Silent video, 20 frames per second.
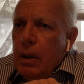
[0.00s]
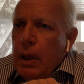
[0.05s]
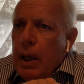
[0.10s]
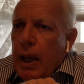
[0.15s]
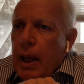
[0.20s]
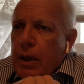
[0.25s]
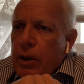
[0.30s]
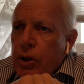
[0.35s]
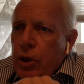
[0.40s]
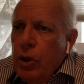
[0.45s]

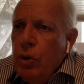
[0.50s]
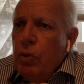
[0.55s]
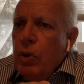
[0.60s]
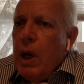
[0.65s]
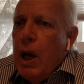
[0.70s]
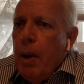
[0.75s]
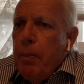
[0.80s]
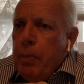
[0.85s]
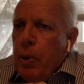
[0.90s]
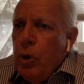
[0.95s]
and do
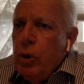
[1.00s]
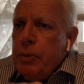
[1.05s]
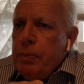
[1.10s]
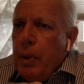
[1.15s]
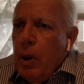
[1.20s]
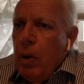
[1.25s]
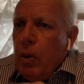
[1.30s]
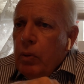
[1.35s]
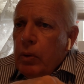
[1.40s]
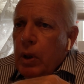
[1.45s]
not
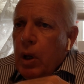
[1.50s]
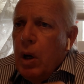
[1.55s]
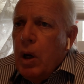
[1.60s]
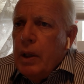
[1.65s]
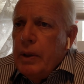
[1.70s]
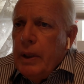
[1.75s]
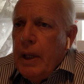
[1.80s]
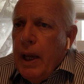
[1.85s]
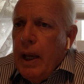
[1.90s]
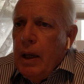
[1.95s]
postpone
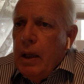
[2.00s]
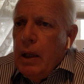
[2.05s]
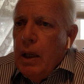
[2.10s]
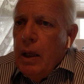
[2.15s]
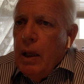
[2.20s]
on that.